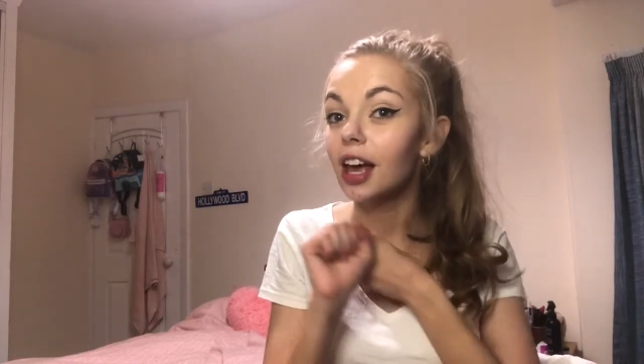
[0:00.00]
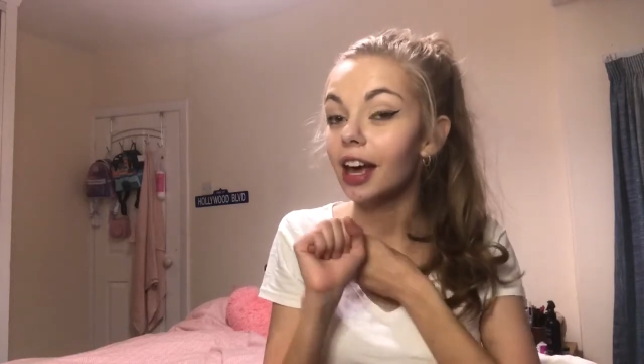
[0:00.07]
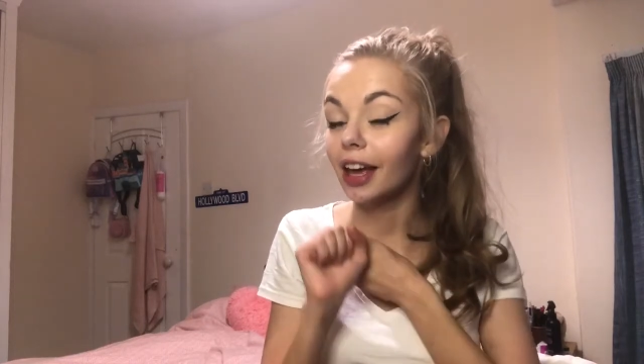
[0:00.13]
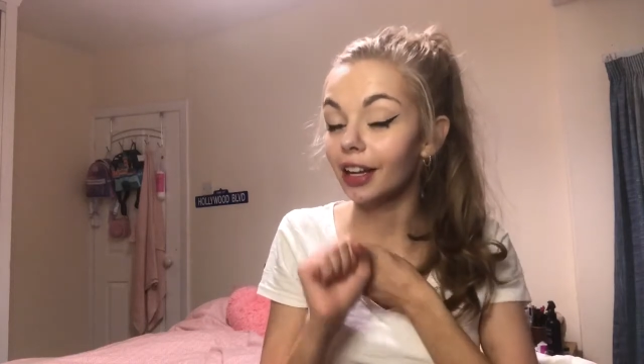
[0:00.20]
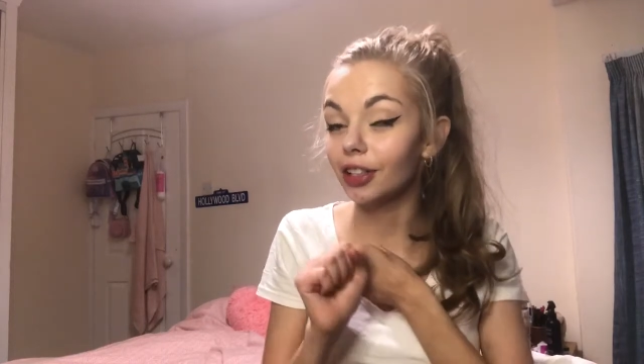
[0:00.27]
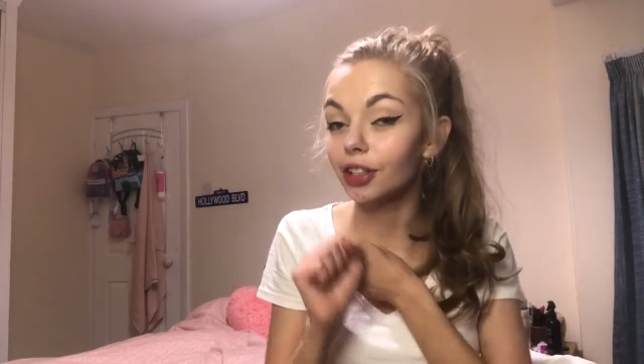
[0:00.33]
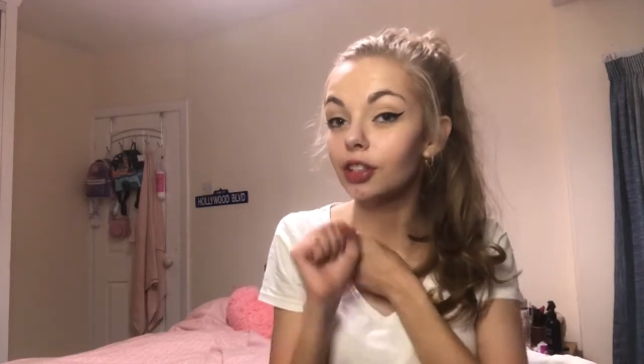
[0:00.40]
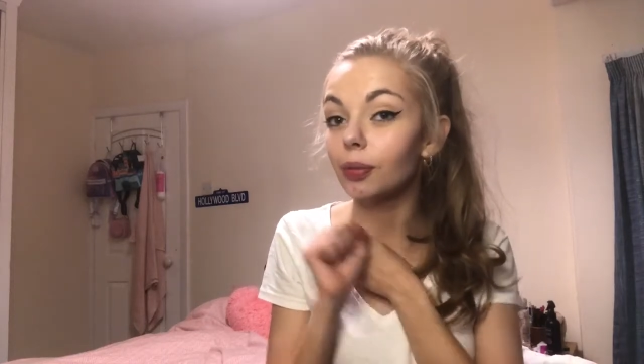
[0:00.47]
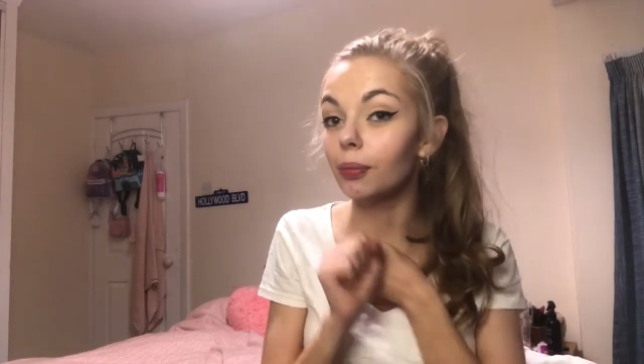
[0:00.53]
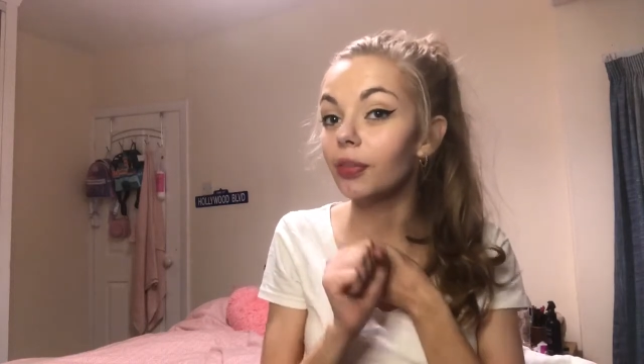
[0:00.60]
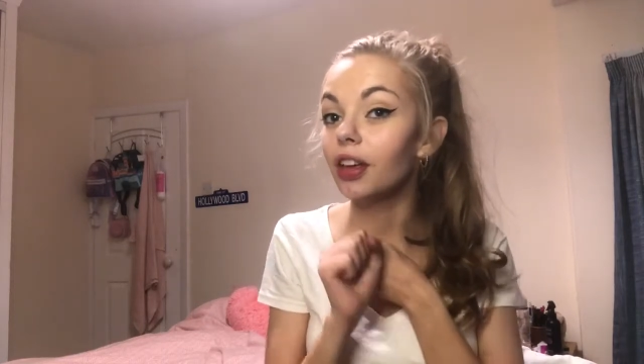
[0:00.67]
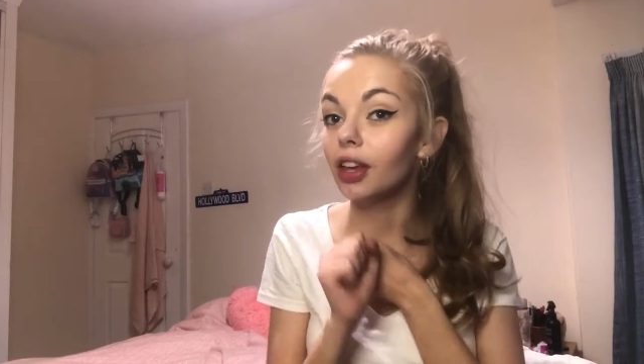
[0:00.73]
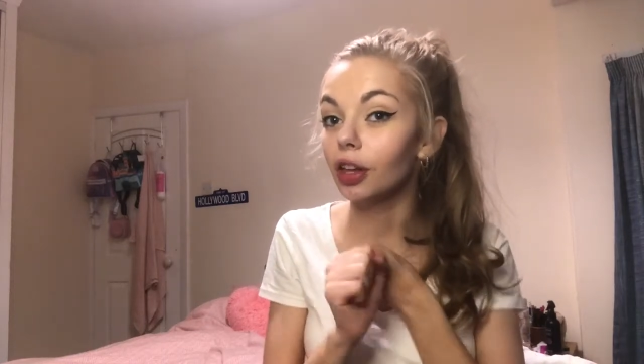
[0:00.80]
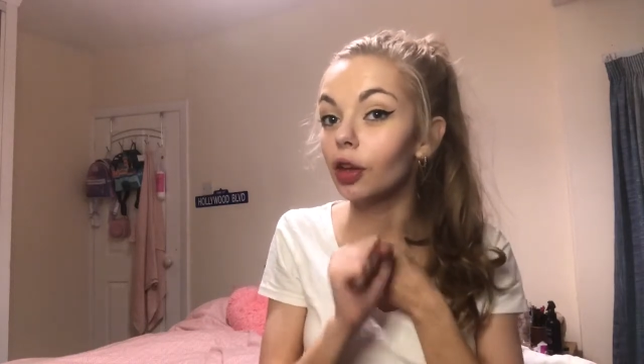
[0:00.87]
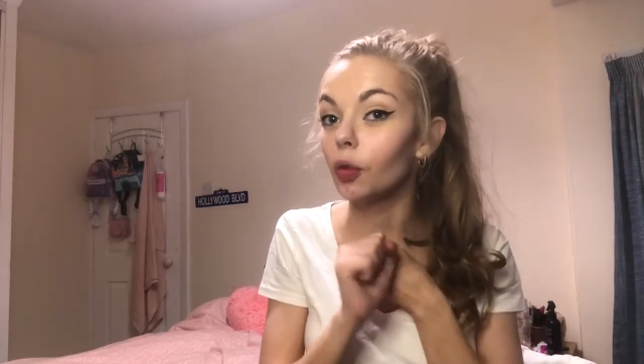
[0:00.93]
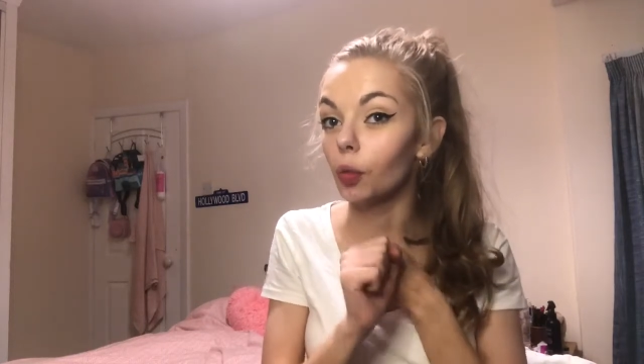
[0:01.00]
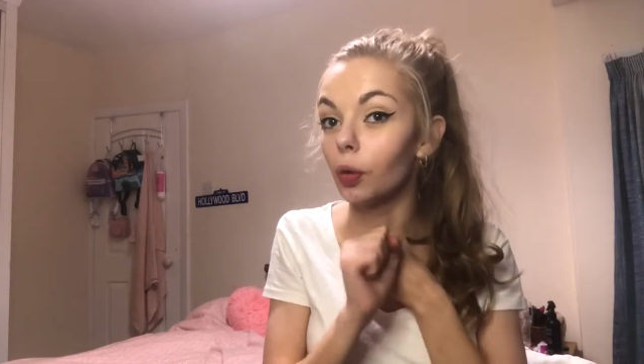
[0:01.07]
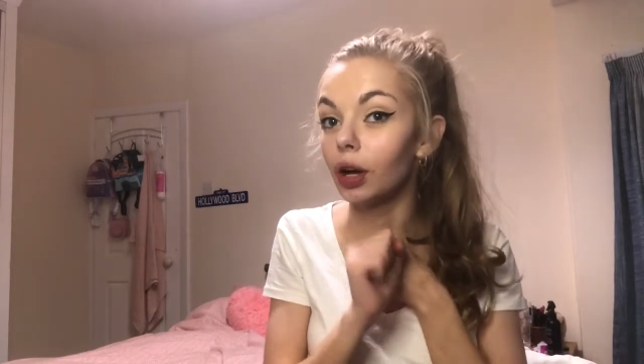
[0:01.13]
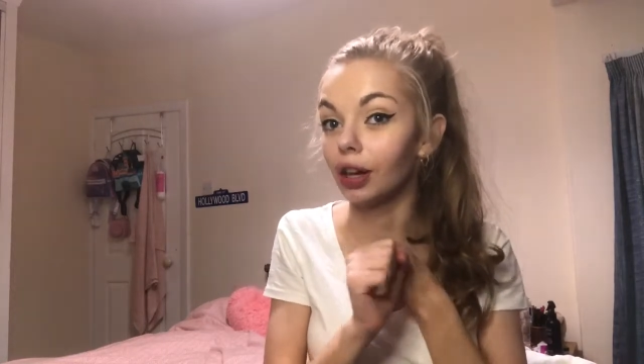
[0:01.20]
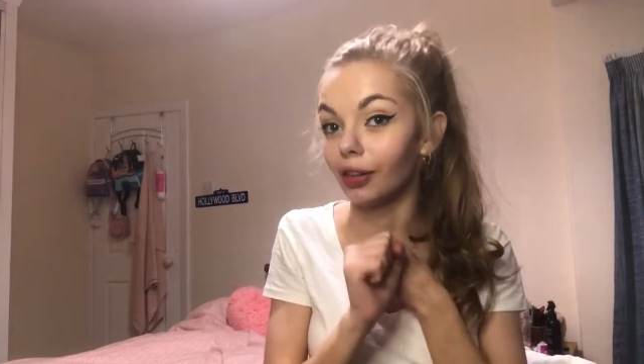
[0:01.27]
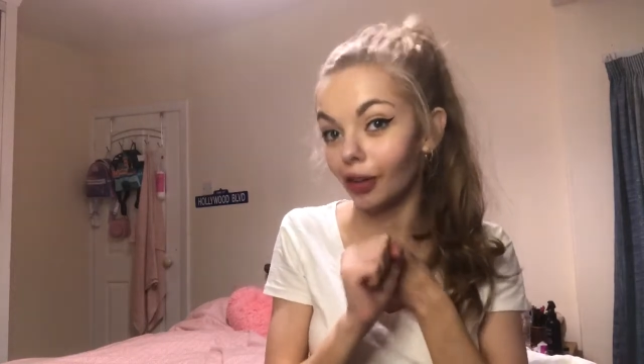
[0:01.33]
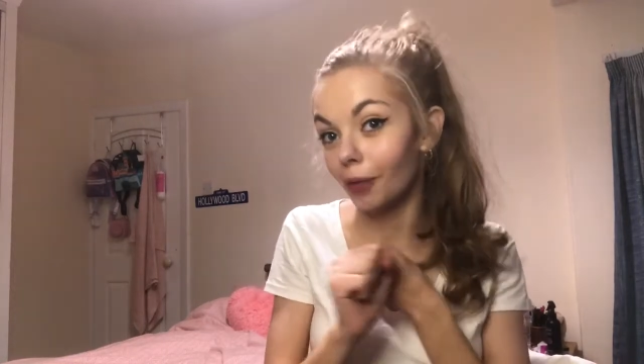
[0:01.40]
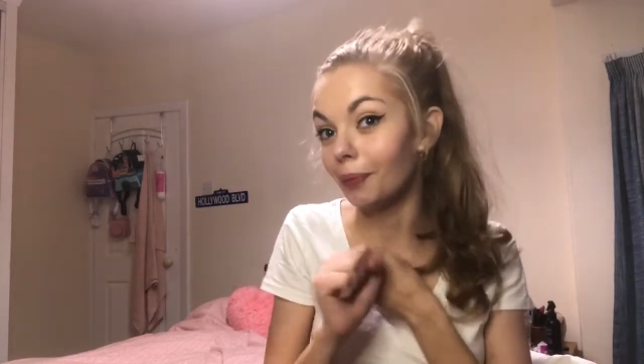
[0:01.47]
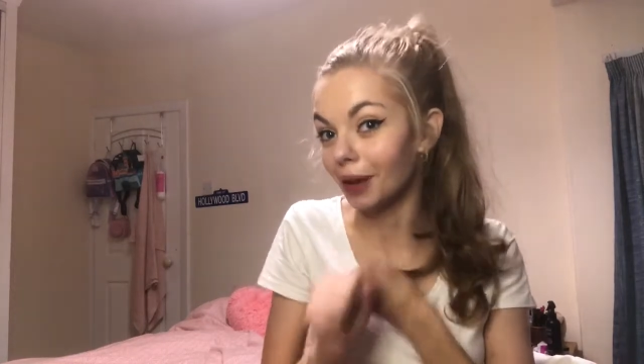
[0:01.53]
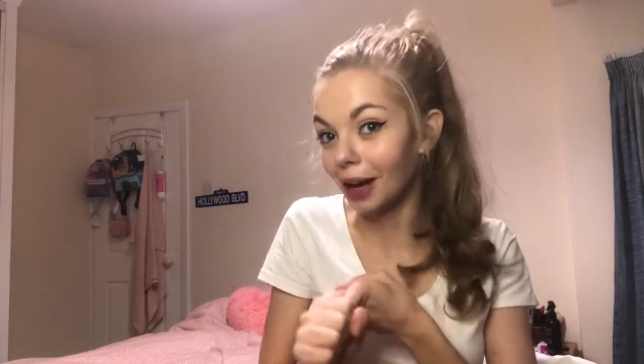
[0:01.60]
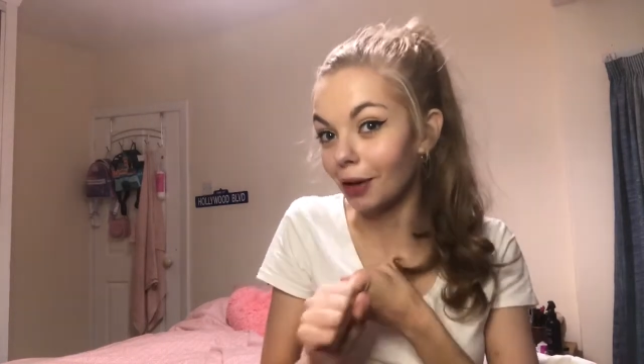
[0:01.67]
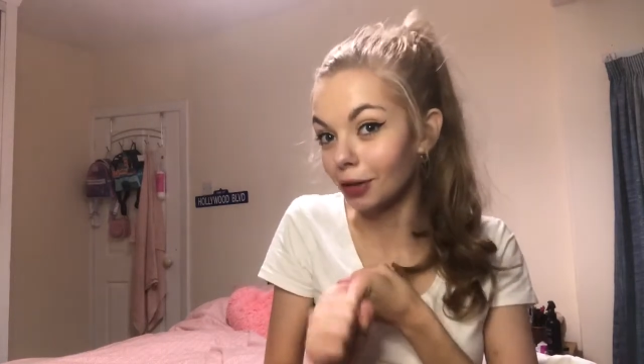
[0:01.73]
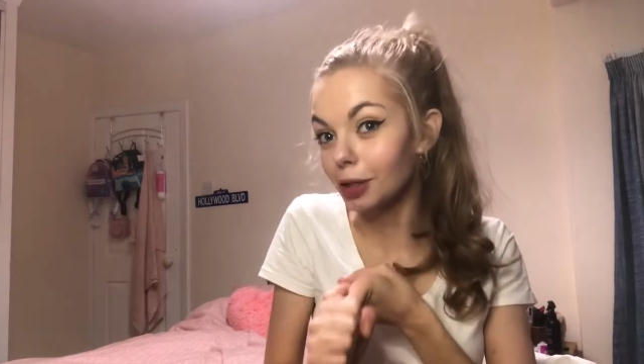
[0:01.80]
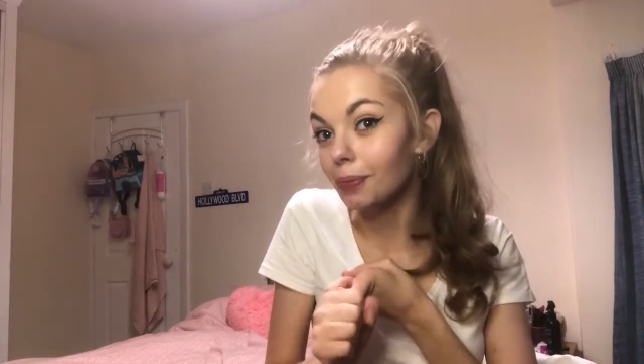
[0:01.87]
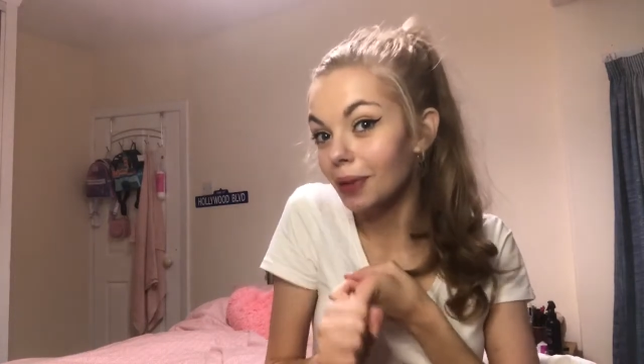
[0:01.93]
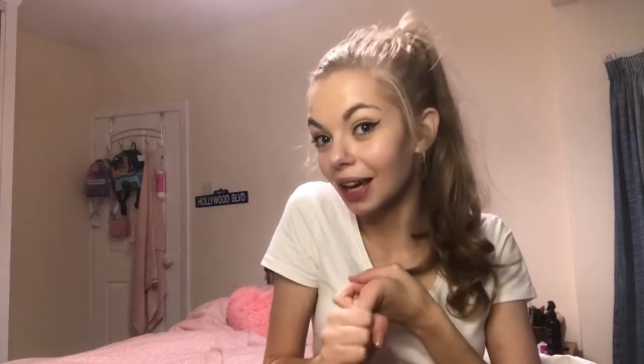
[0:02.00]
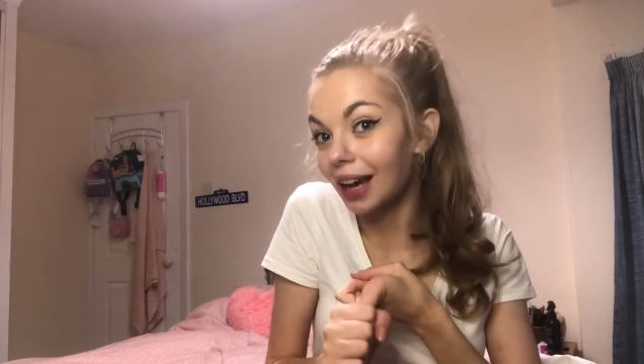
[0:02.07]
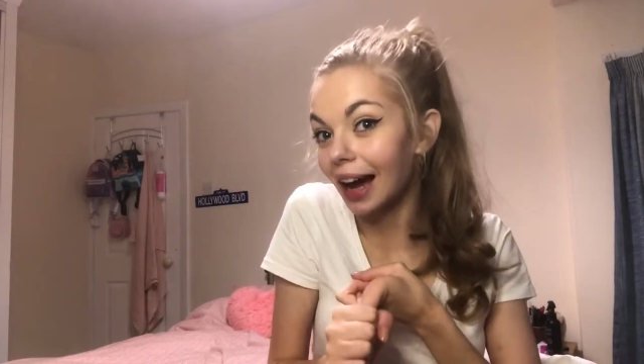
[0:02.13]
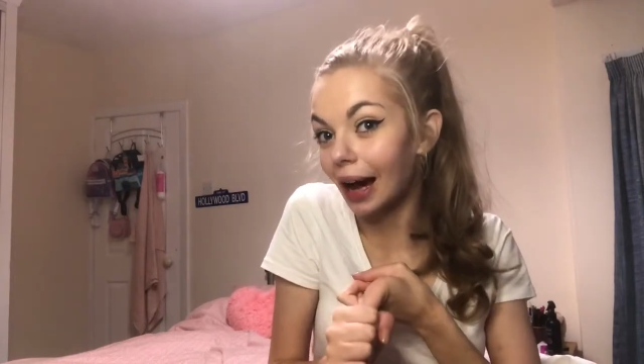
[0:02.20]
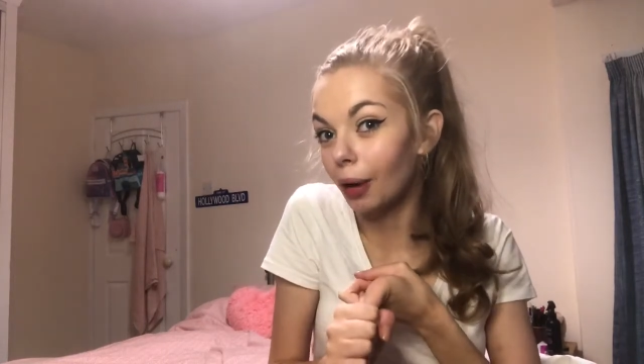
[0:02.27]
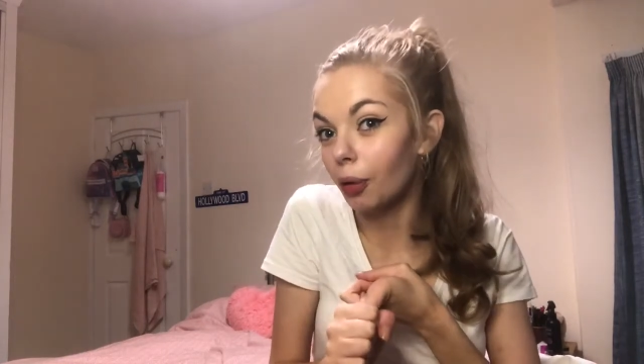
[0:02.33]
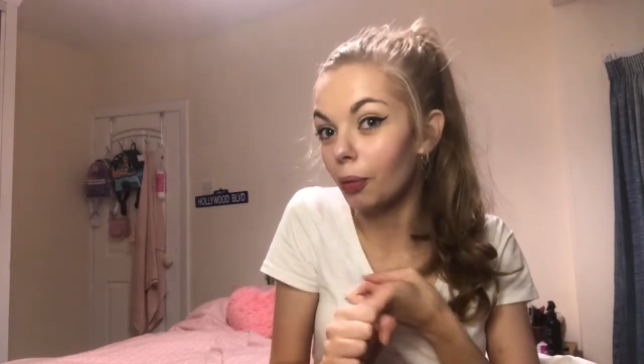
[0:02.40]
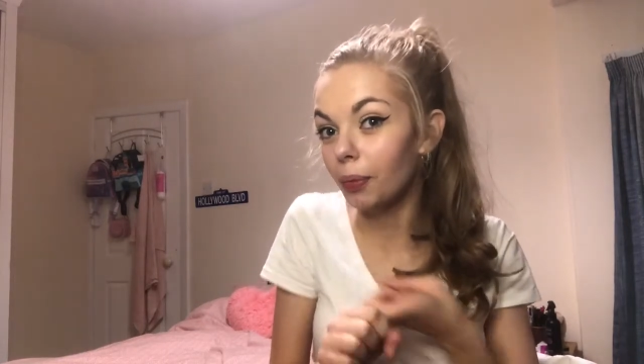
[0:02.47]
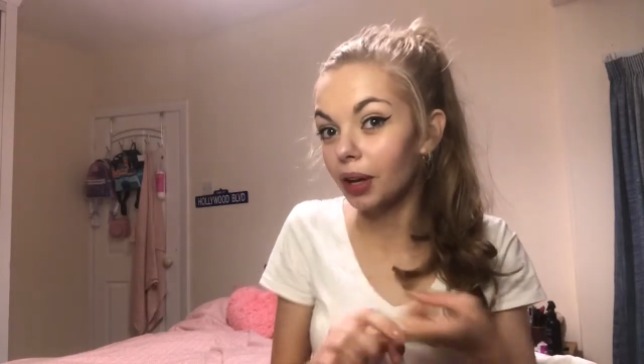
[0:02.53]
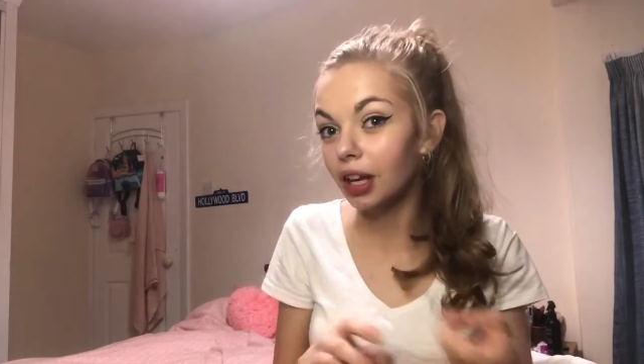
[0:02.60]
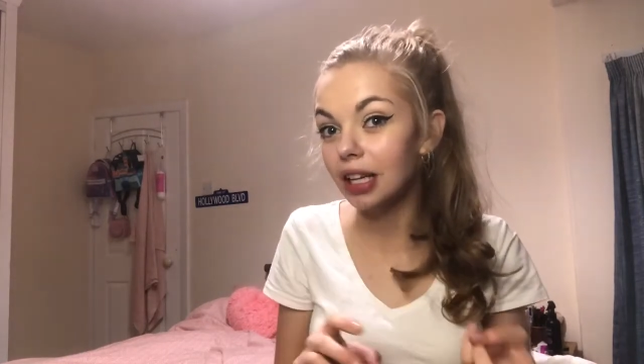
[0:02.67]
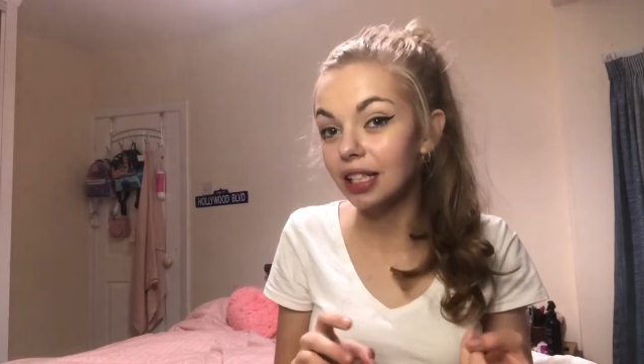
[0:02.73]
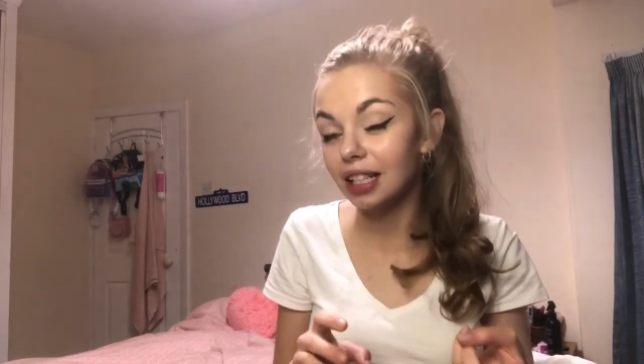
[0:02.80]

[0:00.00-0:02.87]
It's something you will have been able to pick out because